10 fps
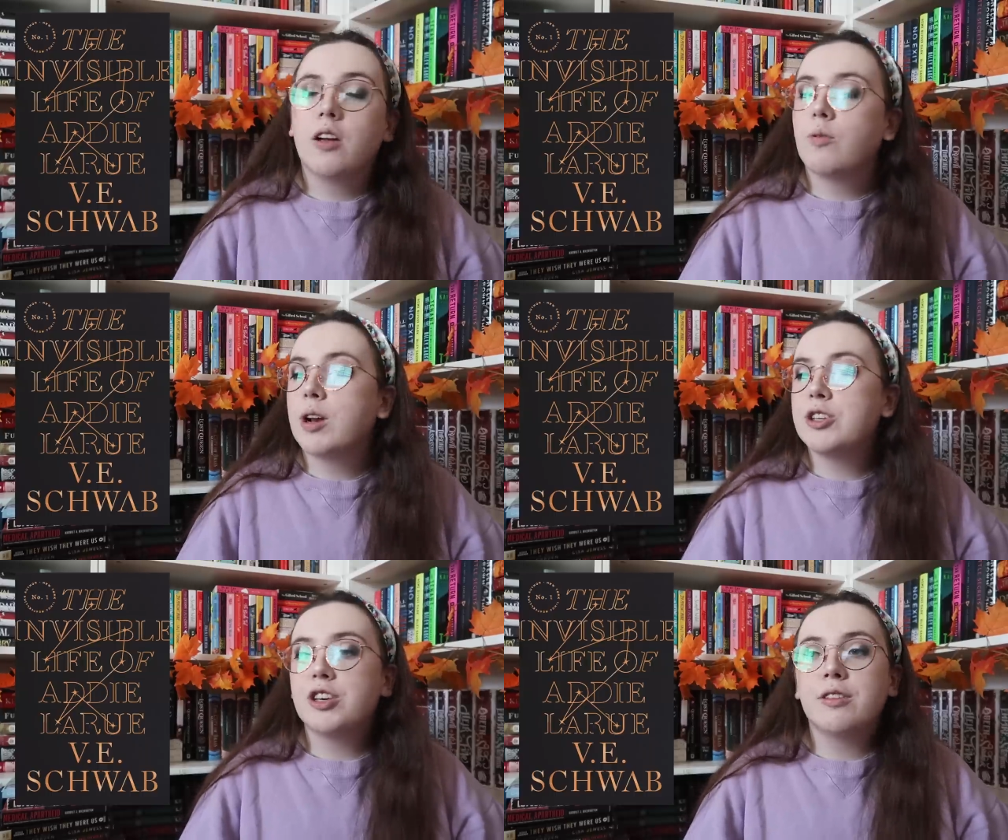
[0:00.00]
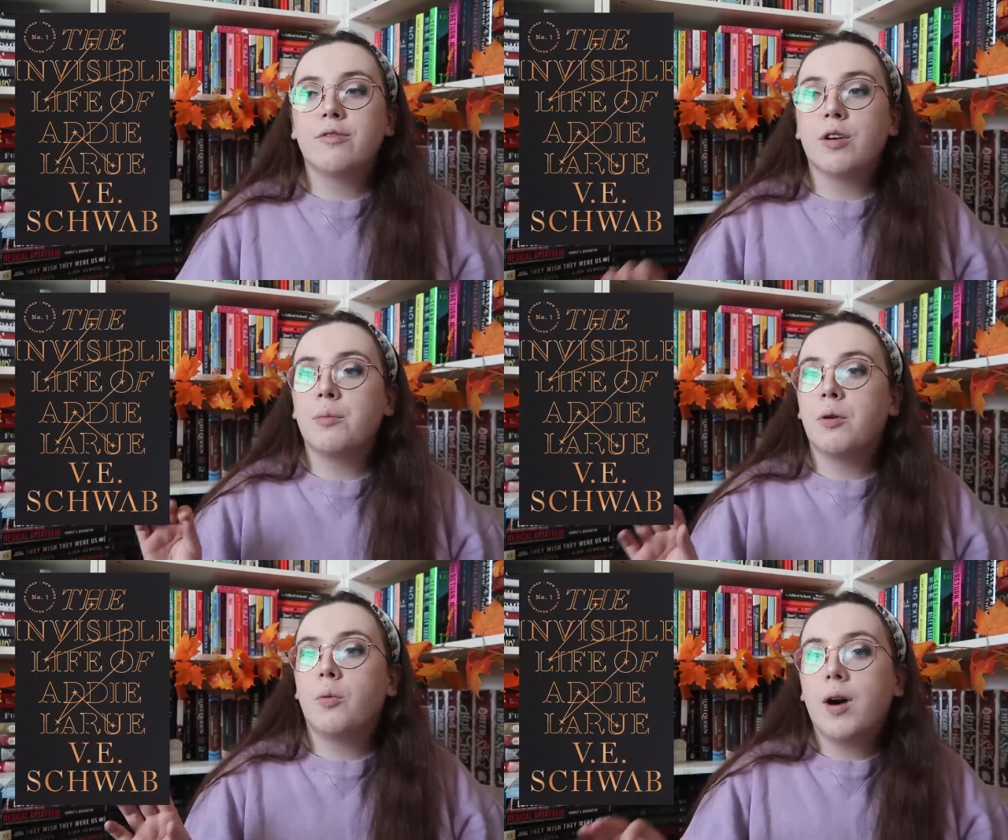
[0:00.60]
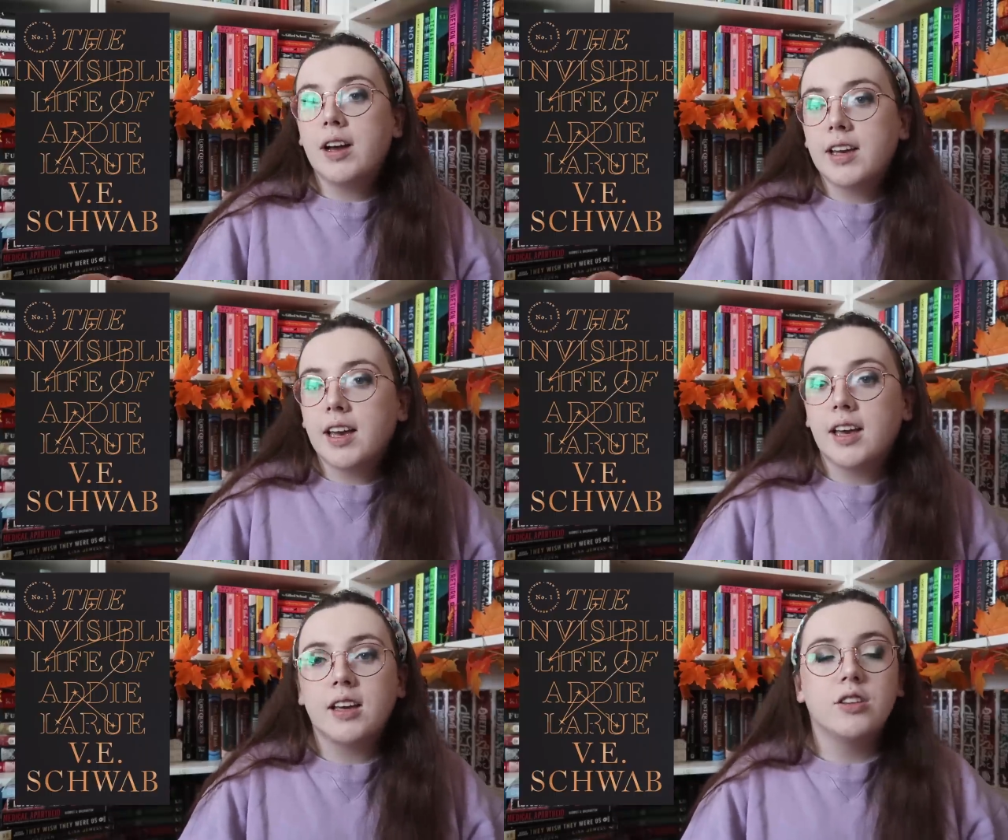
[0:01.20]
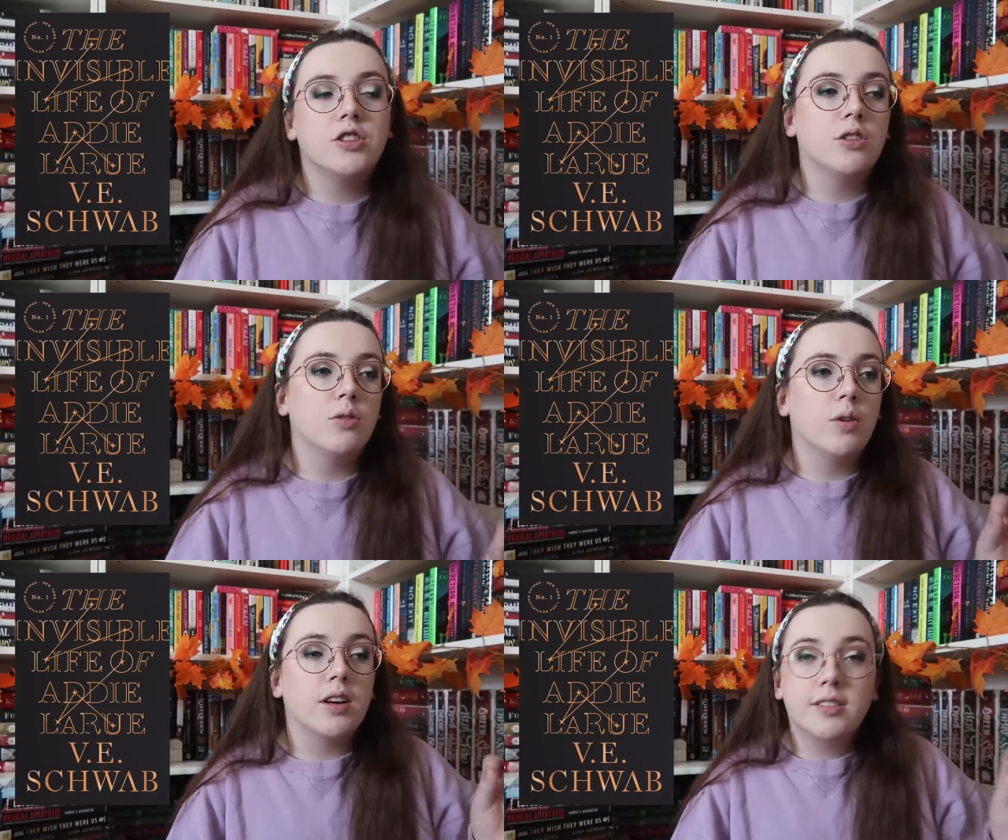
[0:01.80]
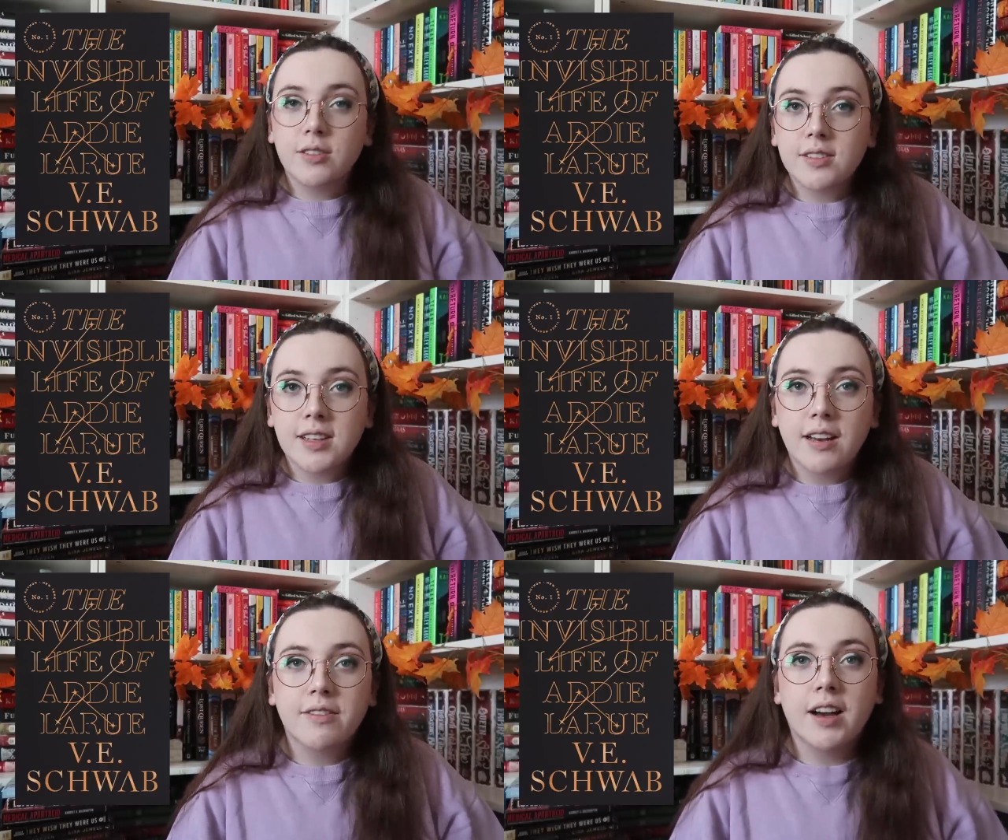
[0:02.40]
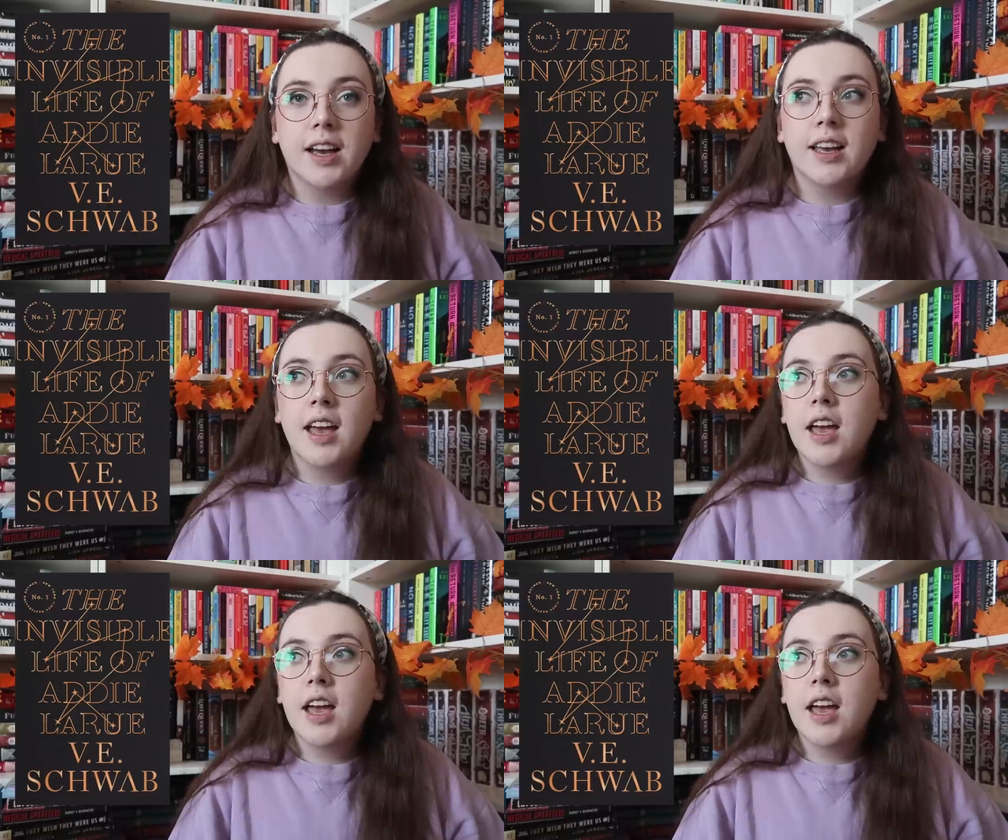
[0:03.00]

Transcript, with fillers: ranging from Y A to adult sci-fi